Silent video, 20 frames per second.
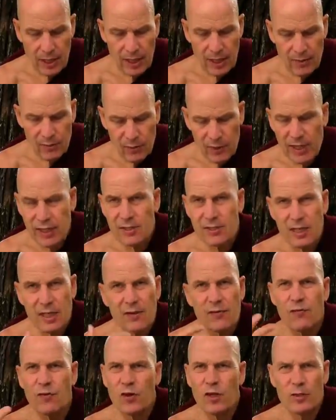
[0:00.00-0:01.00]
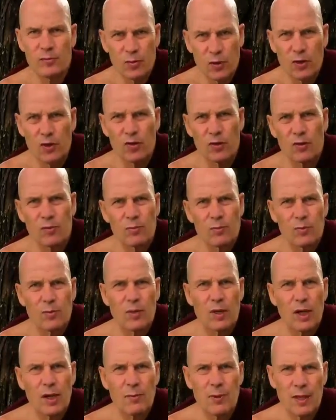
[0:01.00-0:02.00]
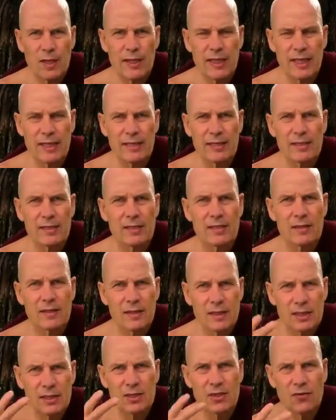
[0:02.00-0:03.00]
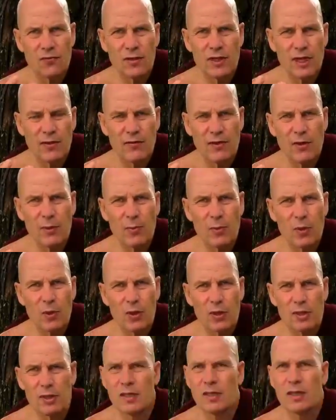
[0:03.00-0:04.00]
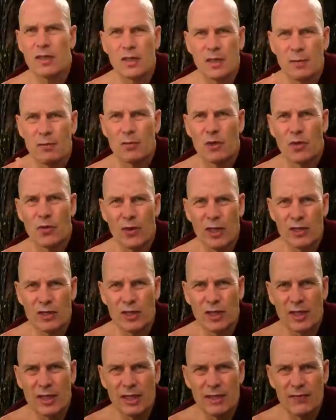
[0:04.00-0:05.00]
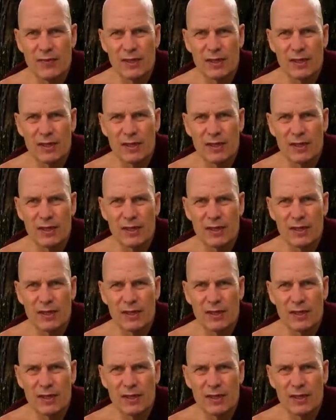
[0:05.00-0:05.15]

And we can say furthermore upon that, these three are very important: moderation in